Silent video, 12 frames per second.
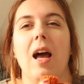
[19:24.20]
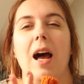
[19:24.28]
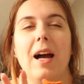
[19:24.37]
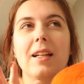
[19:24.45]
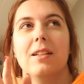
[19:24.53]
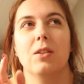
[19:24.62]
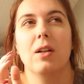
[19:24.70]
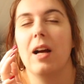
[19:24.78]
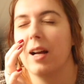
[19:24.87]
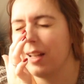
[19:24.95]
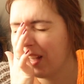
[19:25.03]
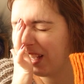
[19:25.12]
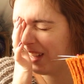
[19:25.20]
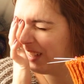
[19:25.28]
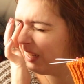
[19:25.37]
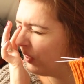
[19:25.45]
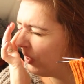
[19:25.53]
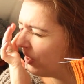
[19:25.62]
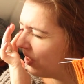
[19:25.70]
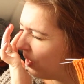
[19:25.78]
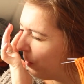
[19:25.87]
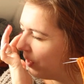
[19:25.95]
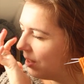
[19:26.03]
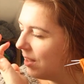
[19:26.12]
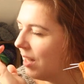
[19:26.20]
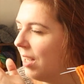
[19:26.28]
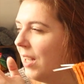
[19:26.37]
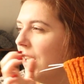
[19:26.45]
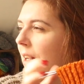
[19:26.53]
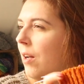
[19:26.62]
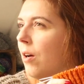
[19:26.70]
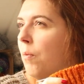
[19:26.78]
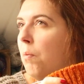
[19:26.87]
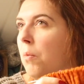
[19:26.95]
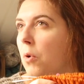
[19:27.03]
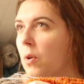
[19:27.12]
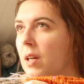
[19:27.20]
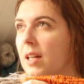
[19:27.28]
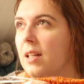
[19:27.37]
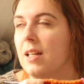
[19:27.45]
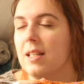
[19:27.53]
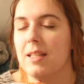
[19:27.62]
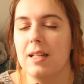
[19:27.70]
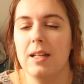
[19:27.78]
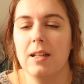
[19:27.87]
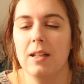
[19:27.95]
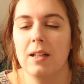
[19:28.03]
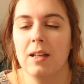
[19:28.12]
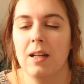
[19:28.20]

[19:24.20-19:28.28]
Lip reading: I heard someone say boring knitting.